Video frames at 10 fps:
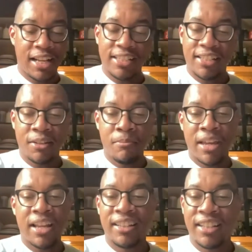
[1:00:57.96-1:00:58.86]
say the
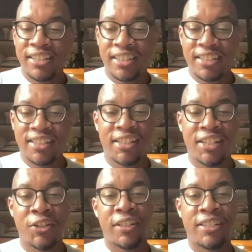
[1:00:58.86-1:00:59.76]
main thing to
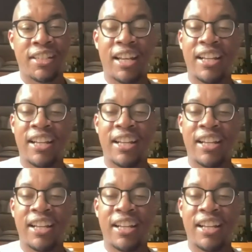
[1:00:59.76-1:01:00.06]
consider is